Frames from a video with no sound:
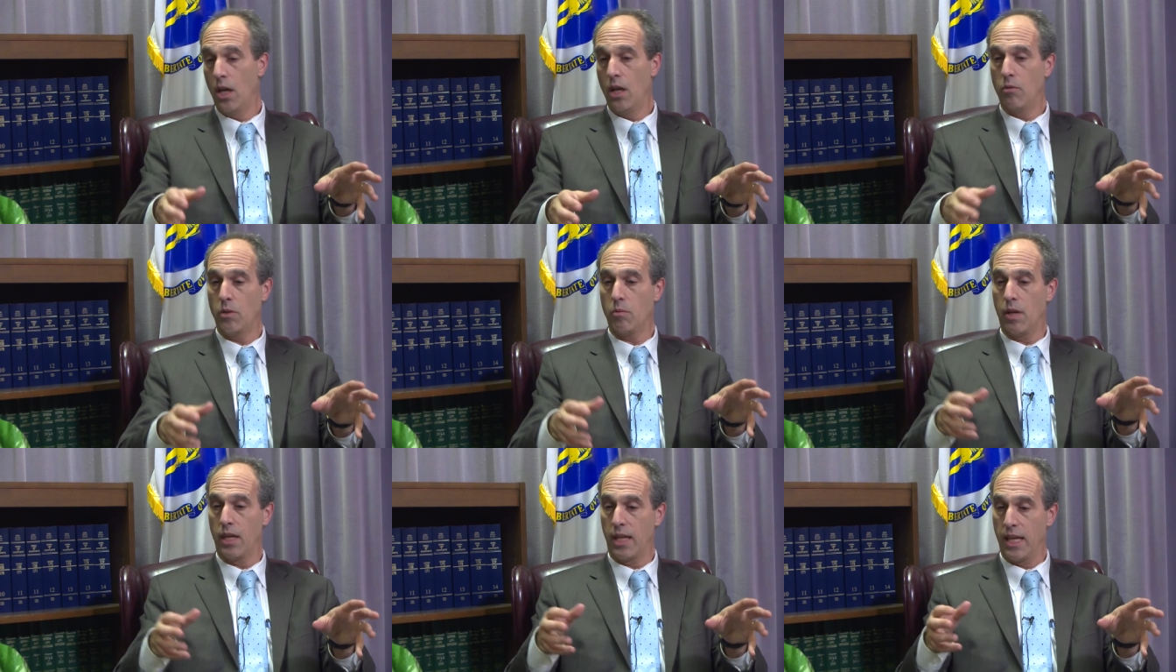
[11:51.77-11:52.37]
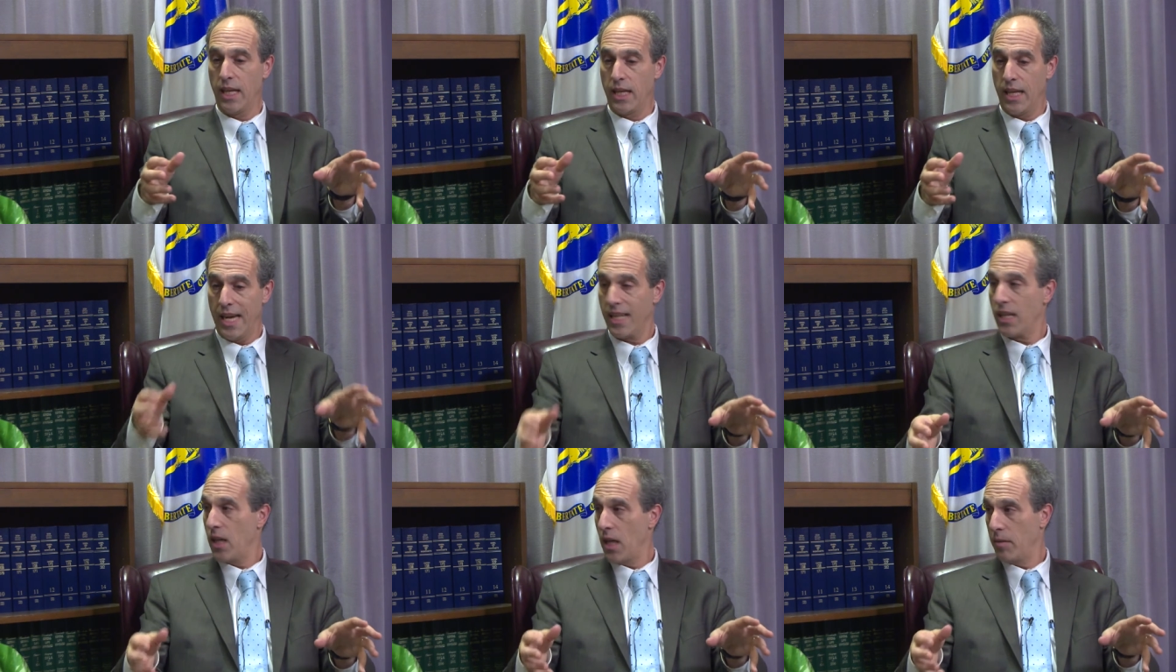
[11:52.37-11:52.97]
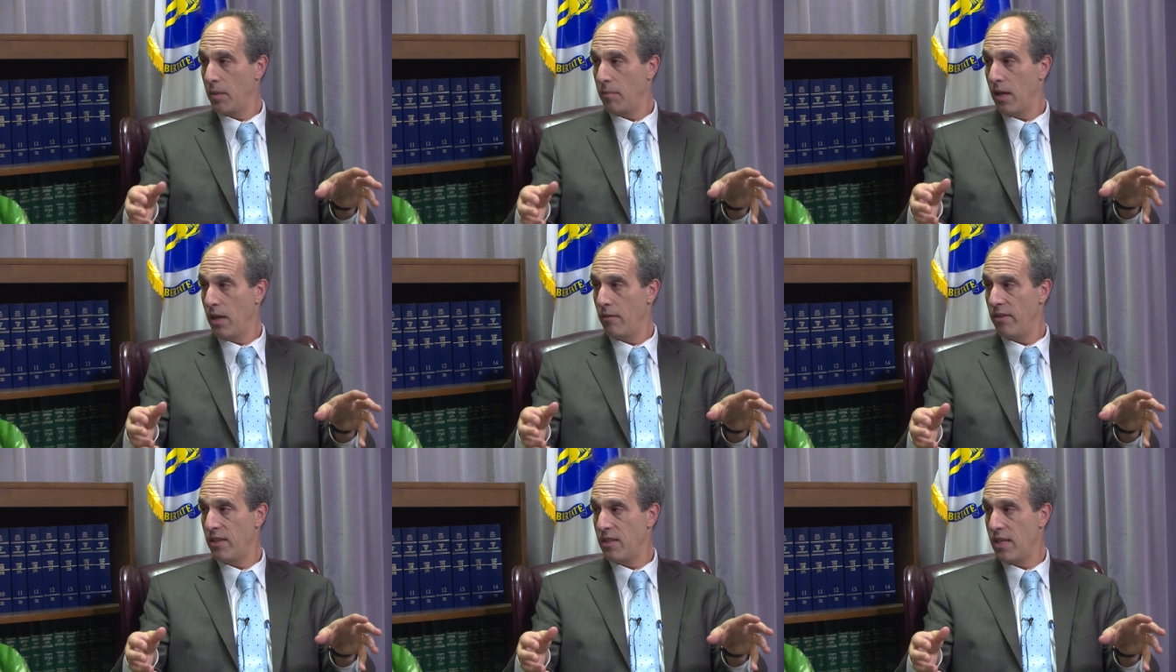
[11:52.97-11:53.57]
We want to get economic
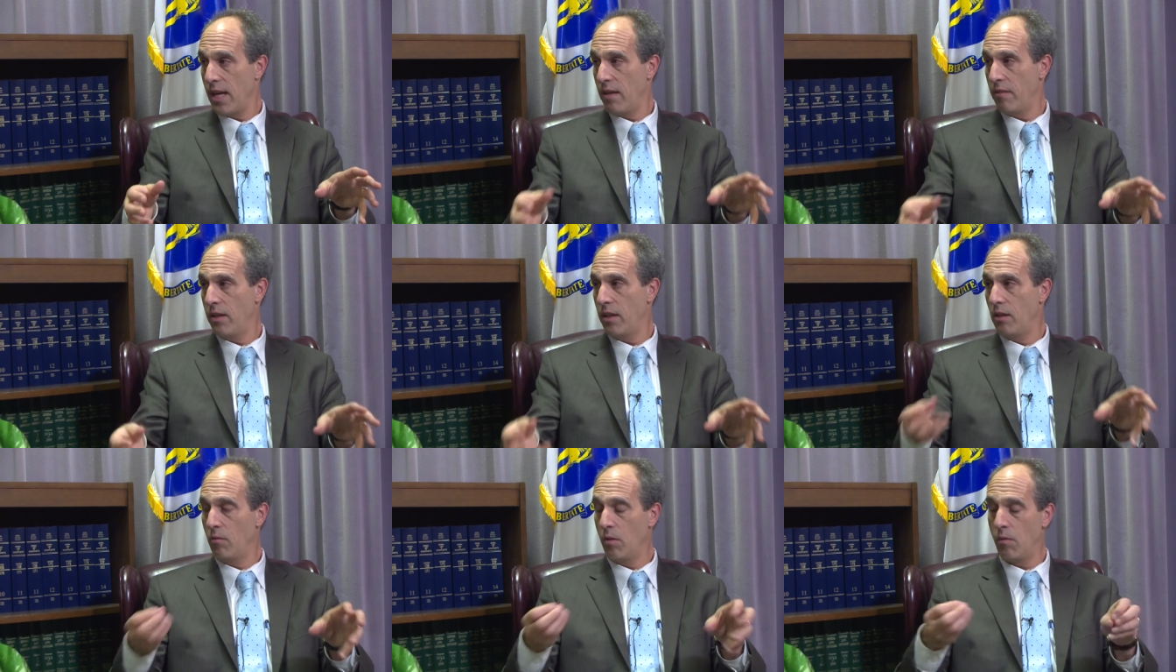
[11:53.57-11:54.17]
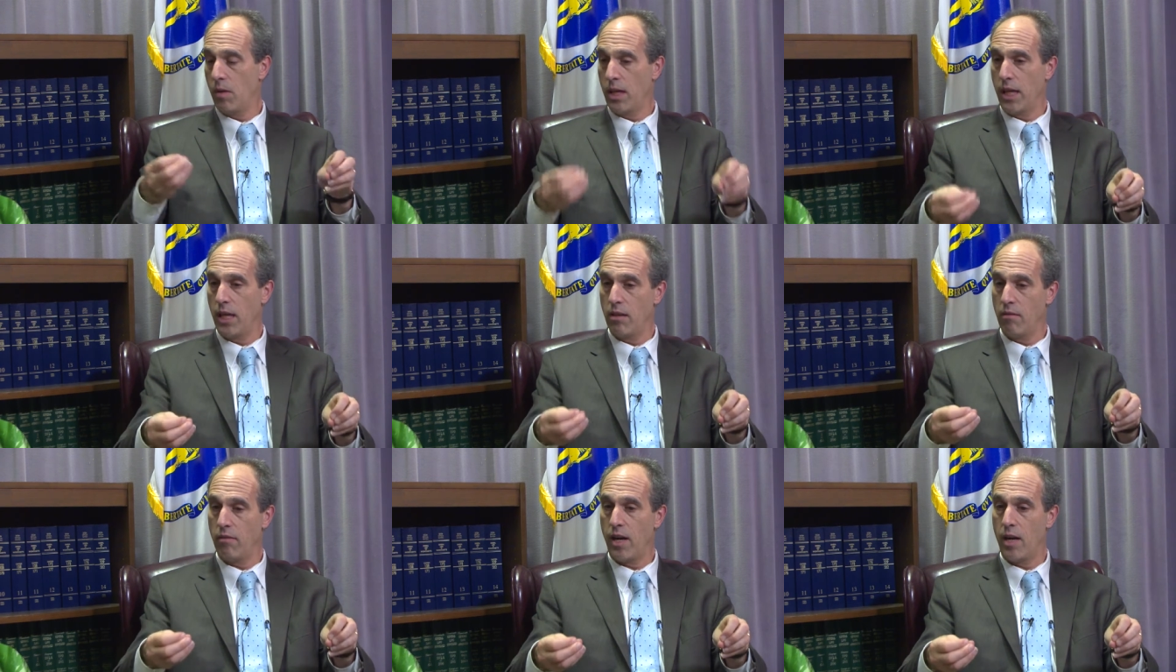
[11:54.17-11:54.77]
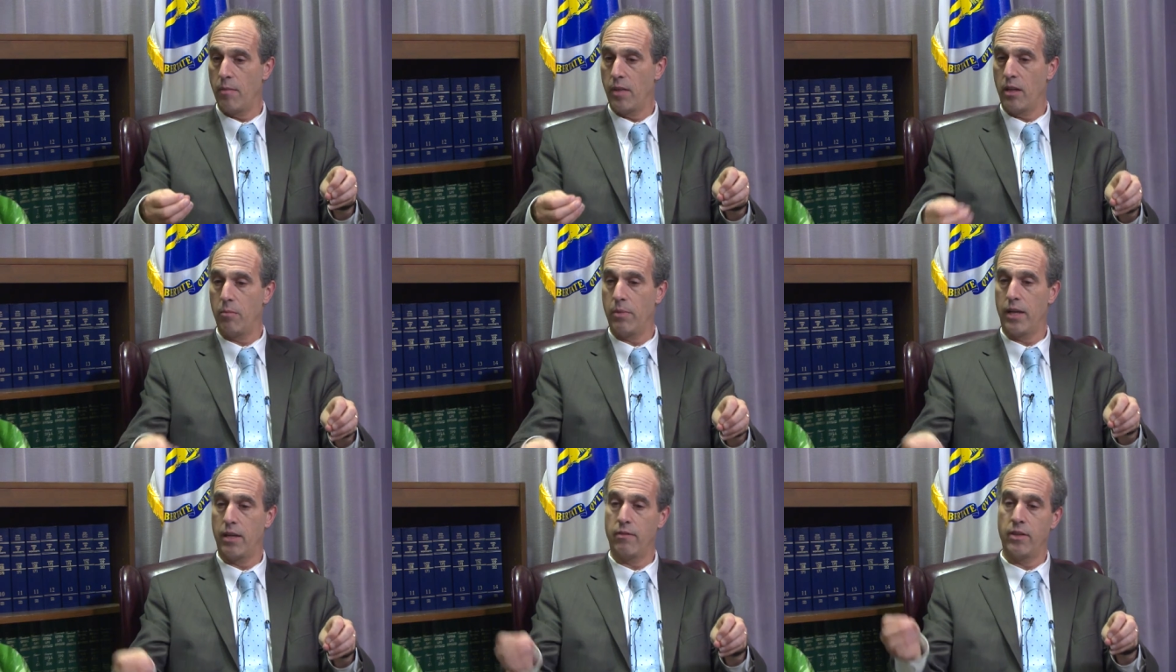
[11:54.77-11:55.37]
benefits out of it. We want to get environmental
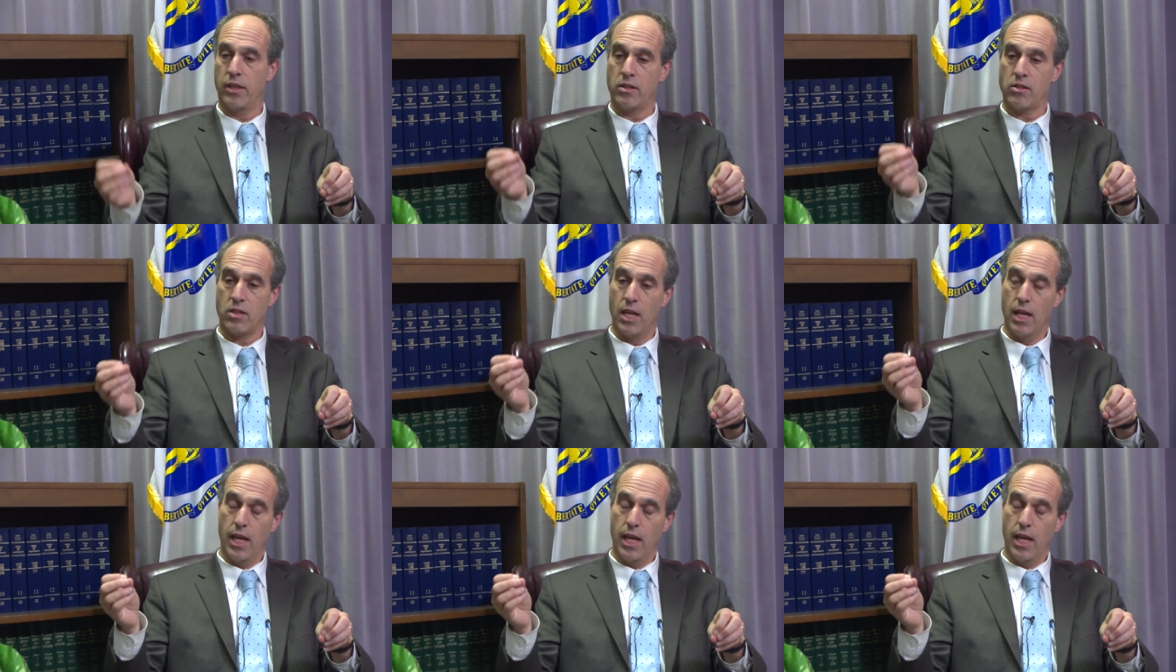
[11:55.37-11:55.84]
benefits.